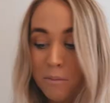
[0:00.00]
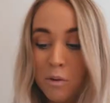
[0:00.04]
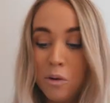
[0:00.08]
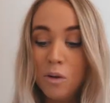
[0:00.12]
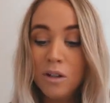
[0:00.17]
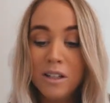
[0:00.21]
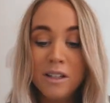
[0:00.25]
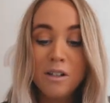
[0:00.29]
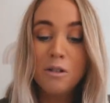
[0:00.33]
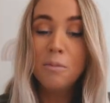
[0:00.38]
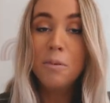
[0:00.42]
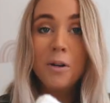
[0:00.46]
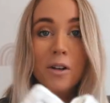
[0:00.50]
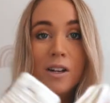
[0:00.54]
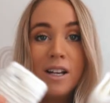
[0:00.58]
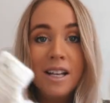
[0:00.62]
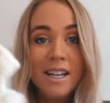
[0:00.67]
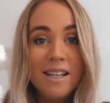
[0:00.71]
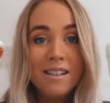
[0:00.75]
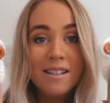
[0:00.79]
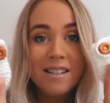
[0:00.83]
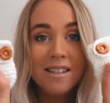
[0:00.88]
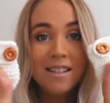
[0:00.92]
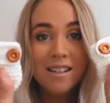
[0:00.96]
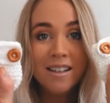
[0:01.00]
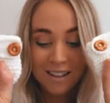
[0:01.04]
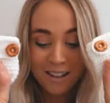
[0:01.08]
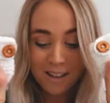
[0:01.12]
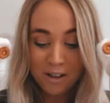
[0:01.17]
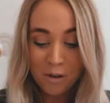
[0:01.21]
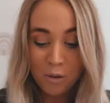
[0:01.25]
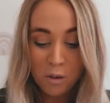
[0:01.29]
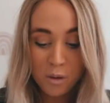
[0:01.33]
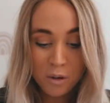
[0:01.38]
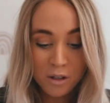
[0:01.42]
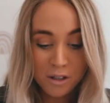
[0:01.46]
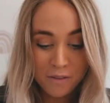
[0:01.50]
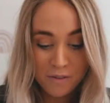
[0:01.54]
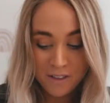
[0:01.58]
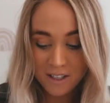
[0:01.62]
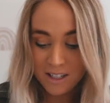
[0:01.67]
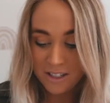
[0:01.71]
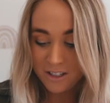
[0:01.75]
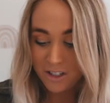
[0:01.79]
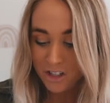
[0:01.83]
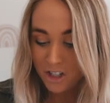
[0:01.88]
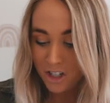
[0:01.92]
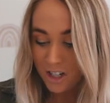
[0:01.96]
more little booties. Like all of
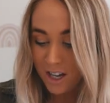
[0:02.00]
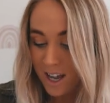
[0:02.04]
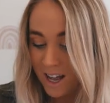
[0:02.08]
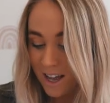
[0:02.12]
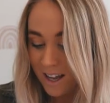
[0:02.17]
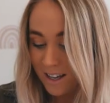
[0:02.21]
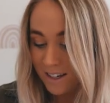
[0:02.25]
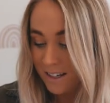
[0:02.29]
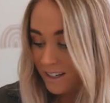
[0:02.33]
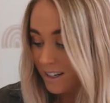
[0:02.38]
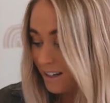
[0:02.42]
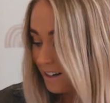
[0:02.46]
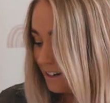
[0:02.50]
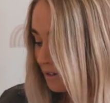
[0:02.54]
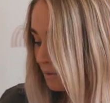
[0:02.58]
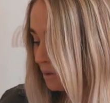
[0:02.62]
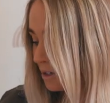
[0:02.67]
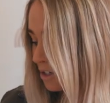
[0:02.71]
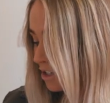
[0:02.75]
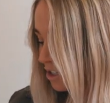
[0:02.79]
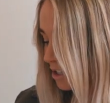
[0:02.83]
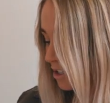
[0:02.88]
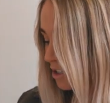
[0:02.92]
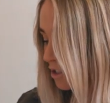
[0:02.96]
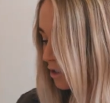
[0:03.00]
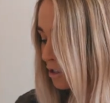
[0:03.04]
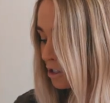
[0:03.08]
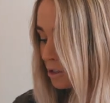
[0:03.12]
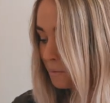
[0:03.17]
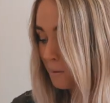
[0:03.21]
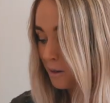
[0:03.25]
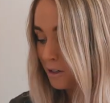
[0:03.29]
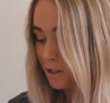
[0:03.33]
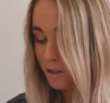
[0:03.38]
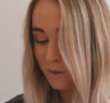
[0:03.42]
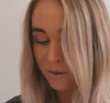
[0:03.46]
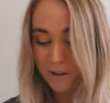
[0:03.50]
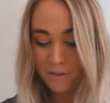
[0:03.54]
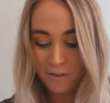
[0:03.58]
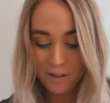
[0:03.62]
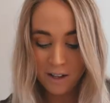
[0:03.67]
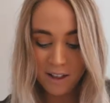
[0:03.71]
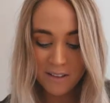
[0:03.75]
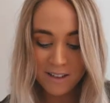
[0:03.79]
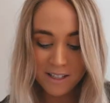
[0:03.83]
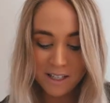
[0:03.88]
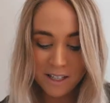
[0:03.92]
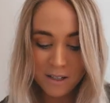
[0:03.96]
this she hand knitted, which is so special. And I feel
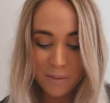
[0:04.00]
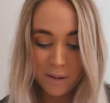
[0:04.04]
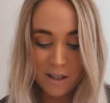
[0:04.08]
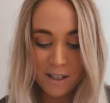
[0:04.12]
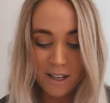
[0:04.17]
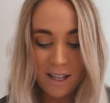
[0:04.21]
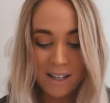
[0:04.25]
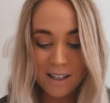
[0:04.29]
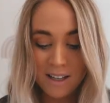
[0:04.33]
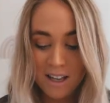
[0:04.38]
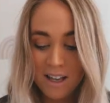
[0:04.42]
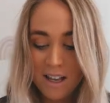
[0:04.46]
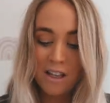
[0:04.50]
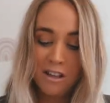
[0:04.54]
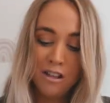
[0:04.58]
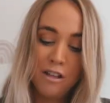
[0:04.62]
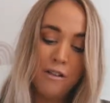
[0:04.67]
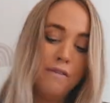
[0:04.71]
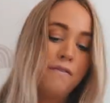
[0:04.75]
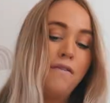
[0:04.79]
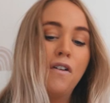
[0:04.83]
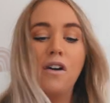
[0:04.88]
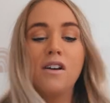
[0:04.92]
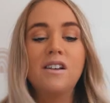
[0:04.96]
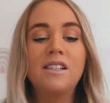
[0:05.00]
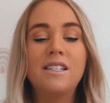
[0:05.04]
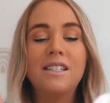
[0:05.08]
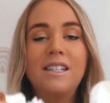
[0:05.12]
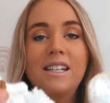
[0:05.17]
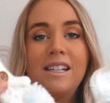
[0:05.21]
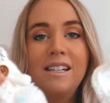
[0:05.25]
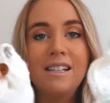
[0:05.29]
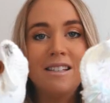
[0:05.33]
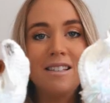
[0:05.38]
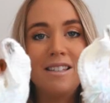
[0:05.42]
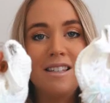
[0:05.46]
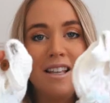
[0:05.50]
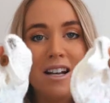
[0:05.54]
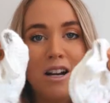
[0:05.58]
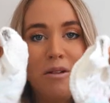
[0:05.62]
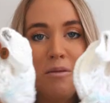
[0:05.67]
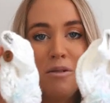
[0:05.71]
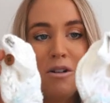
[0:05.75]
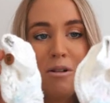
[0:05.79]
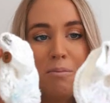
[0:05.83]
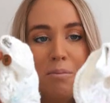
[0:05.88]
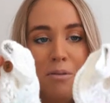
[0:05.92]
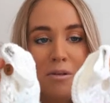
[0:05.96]
like this is one of like the first things that I
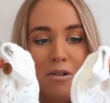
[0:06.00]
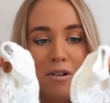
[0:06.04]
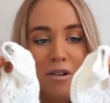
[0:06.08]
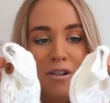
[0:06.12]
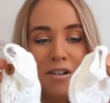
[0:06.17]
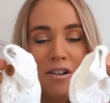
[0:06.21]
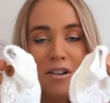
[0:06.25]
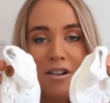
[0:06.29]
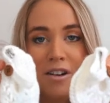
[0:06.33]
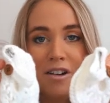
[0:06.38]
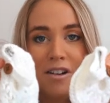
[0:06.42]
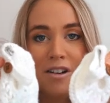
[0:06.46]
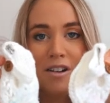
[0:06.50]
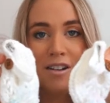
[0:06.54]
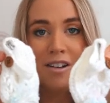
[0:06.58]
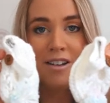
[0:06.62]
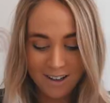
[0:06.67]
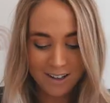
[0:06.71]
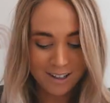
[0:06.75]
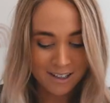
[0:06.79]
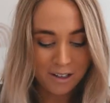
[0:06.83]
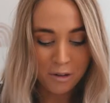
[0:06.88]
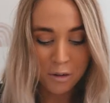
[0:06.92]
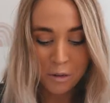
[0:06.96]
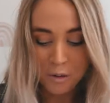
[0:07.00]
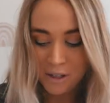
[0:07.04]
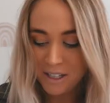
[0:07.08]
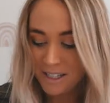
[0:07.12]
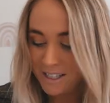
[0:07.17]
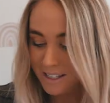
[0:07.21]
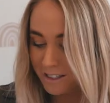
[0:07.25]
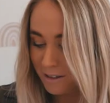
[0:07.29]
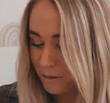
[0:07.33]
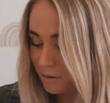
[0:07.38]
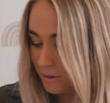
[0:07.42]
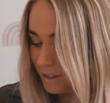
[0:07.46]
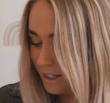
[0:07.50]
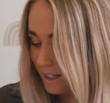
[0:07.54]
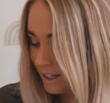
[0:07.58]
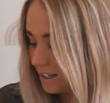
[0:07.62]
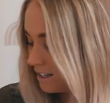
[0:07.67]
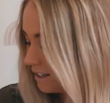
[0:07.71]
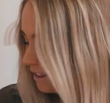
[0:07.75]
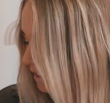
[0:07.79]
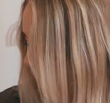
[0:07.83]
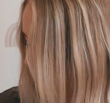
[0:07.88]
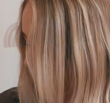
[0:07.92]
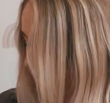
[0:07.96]
want to put on her. And all these little
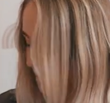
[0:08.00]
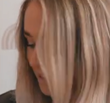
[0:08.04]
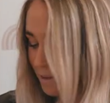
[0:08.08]
knitted things.